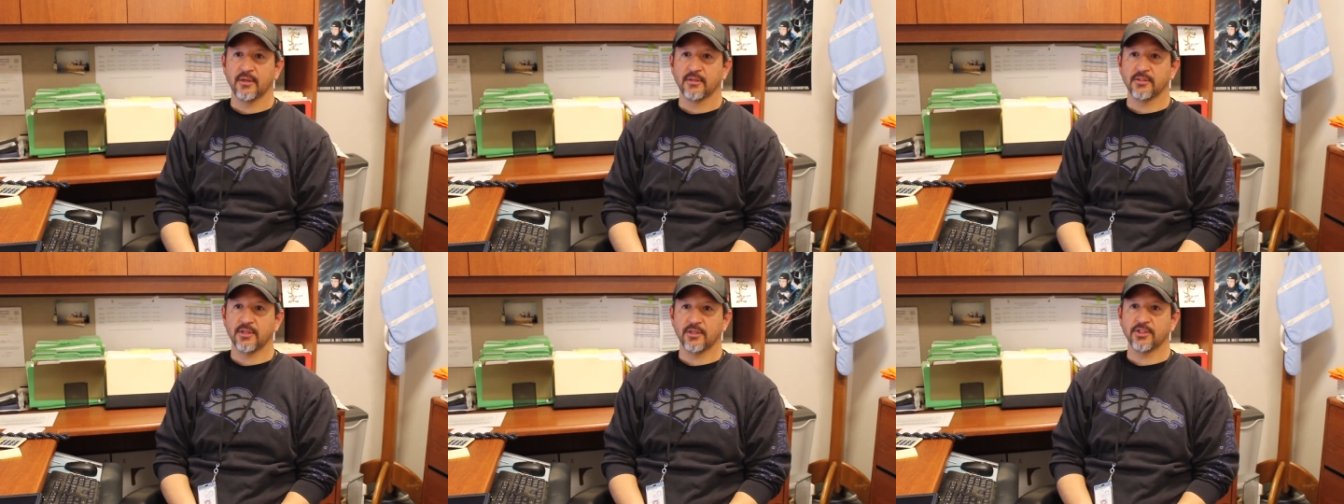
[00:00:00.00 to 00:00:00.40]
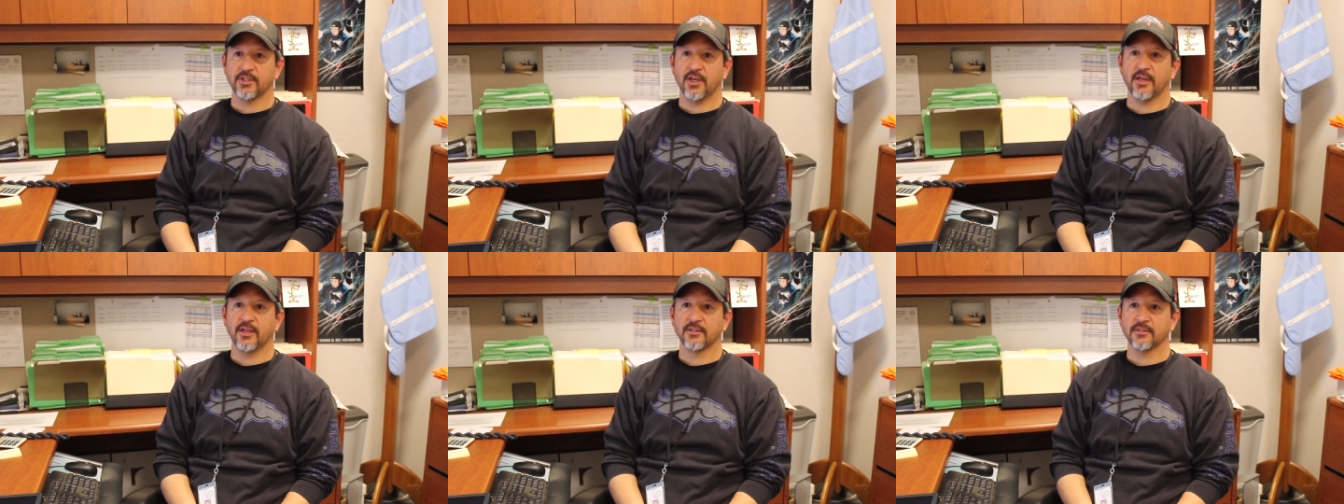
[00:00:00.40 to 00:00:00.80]
such
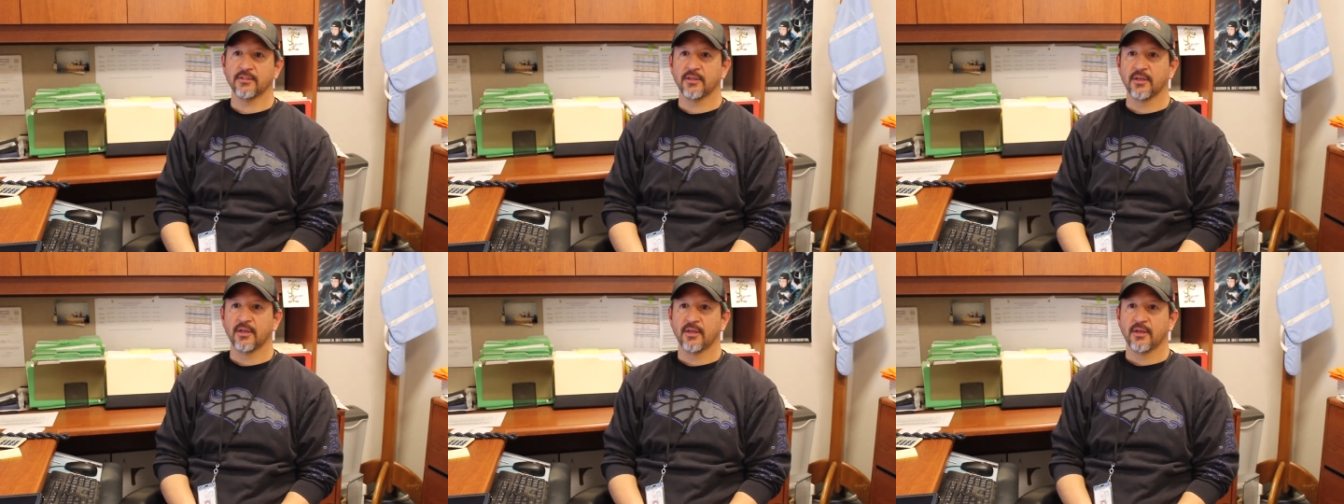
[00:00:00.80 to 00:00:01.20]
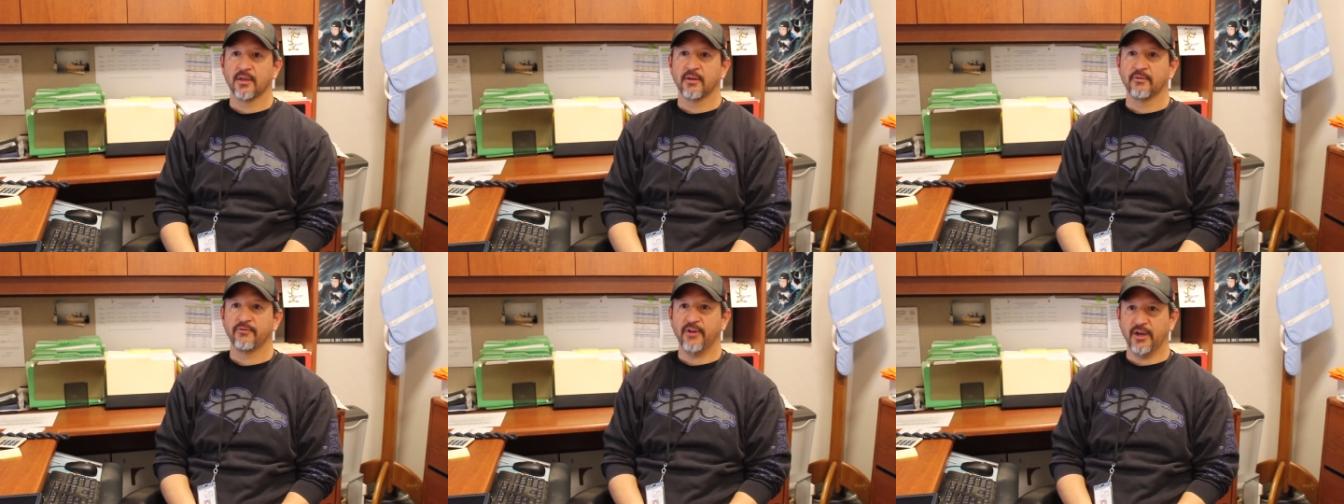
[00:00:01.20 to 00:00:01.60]
as
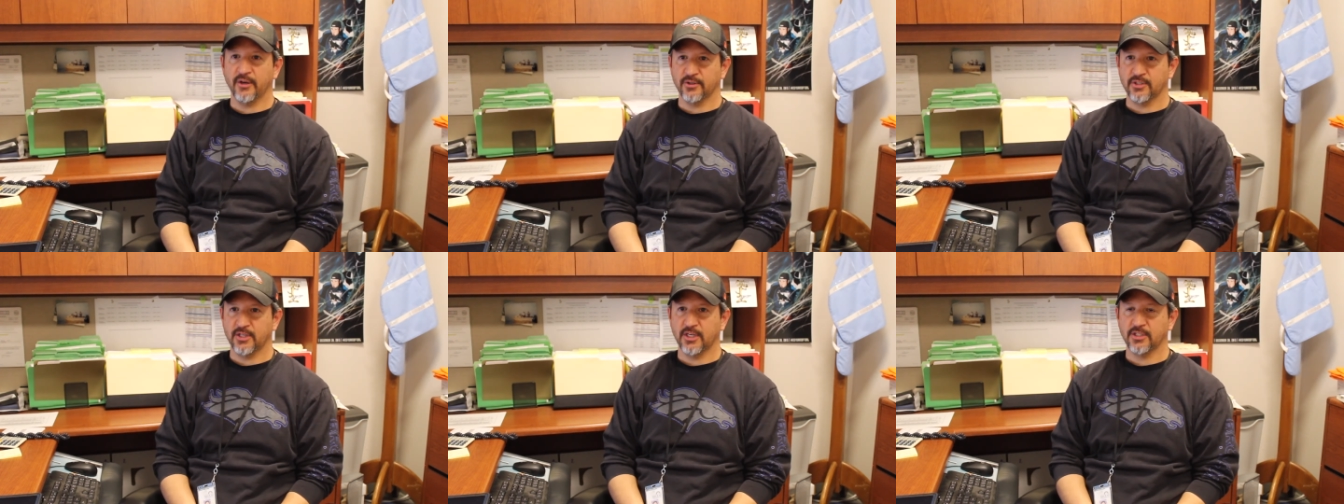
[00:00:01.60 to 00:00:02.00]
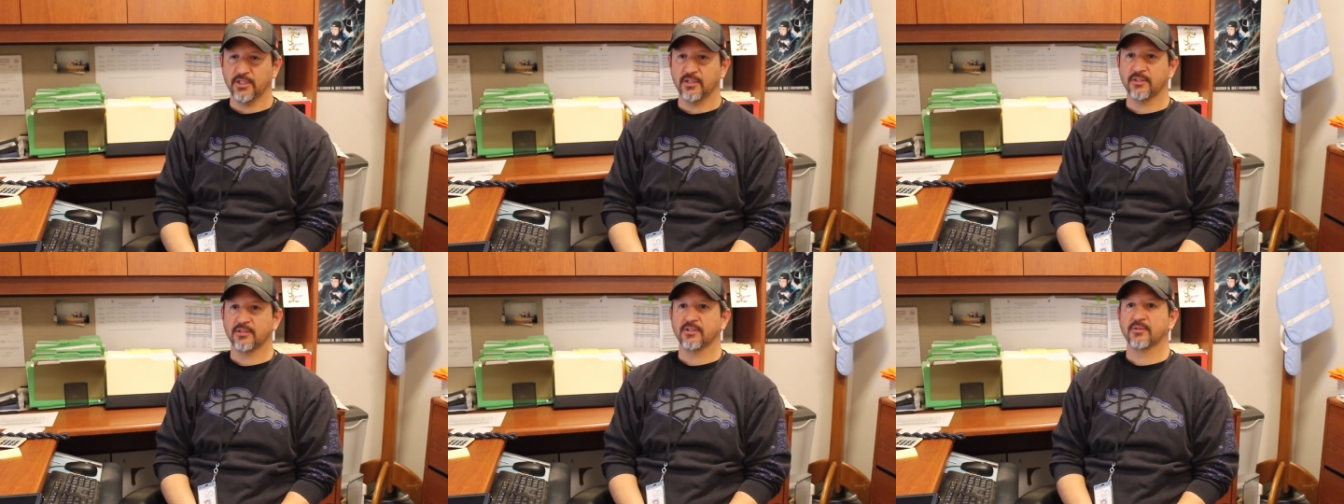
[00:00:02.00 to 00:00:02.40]
fire
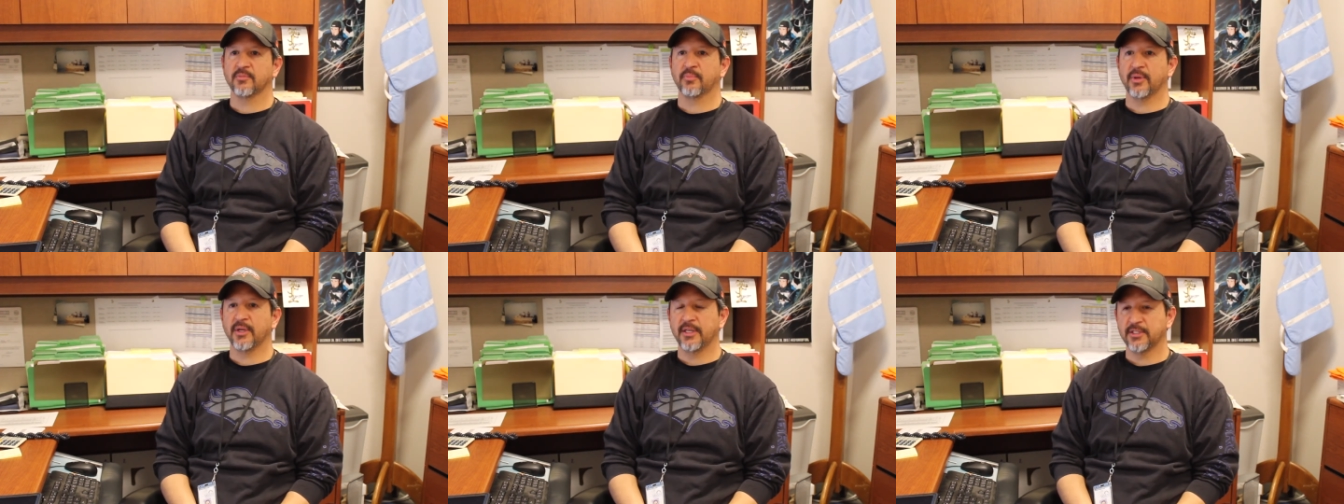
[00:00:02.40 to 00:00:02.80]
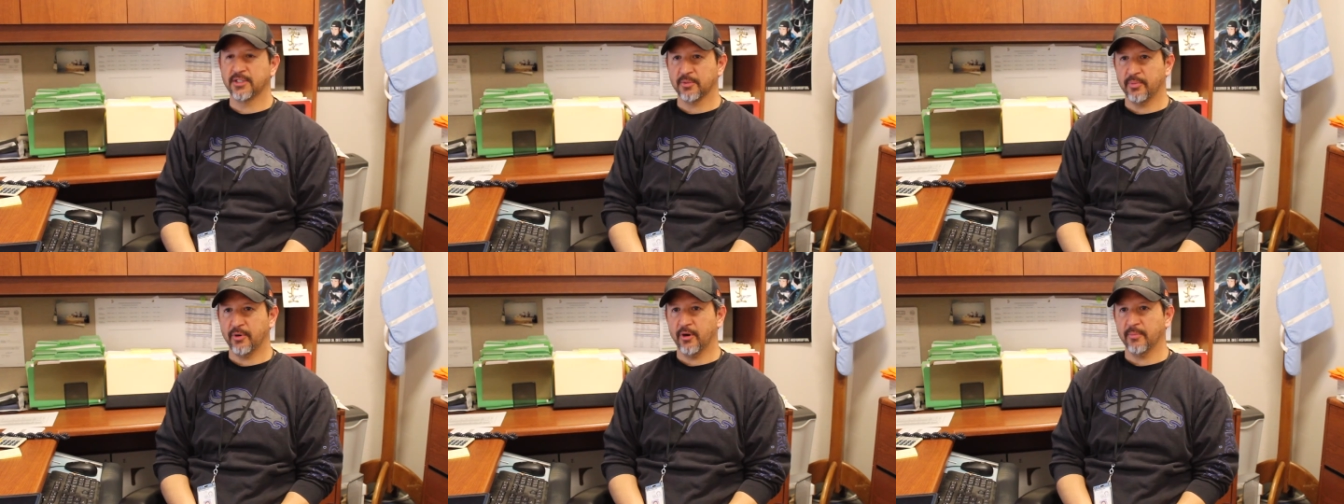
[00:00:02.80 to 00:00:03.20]
stations, police
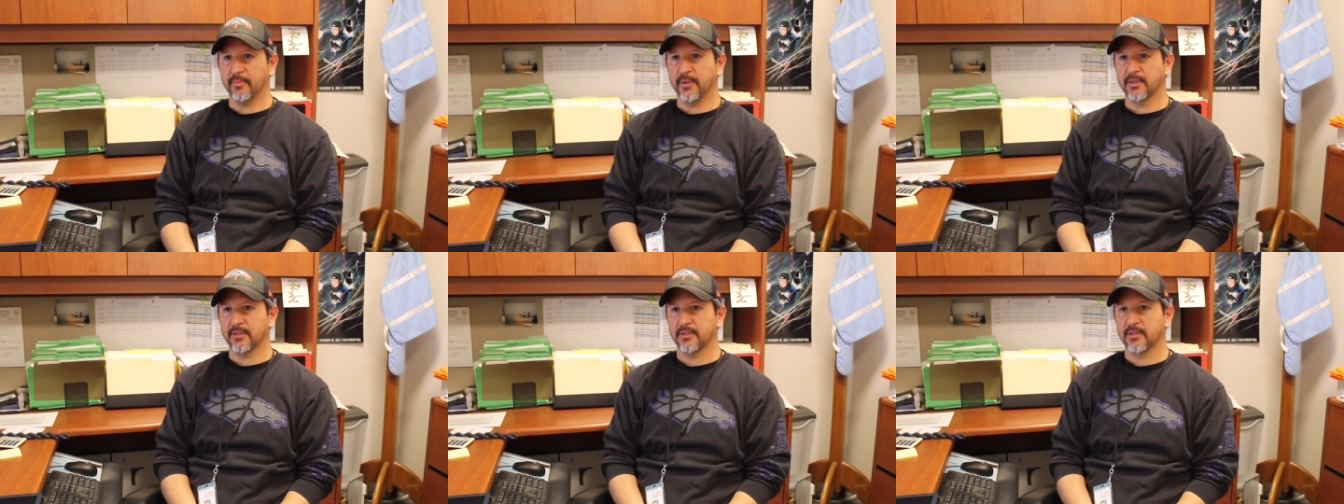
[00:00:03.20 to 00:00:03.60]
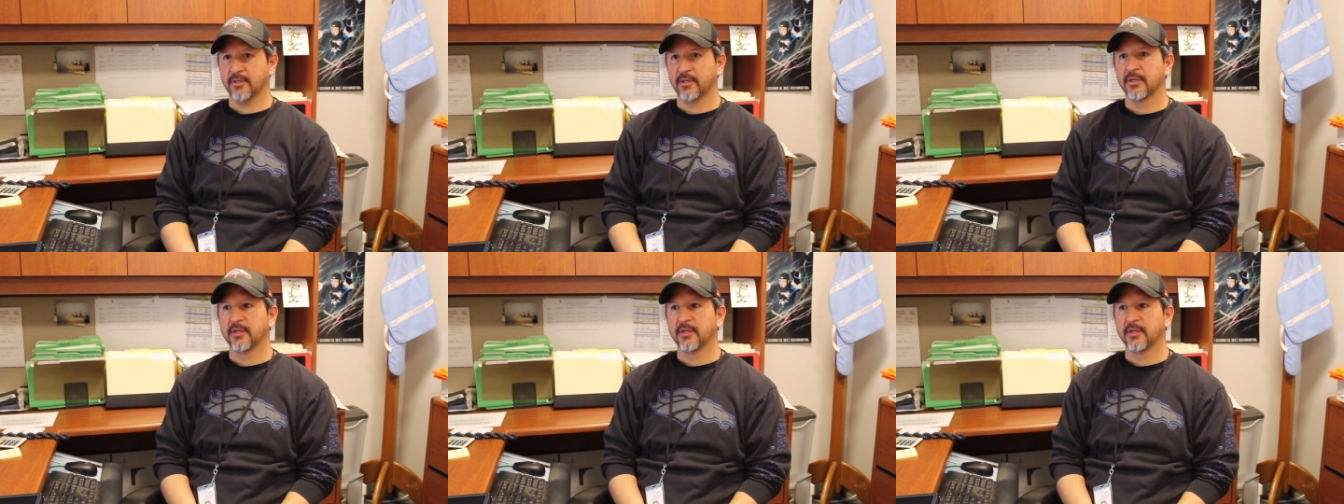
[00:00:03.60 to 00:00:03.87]
department,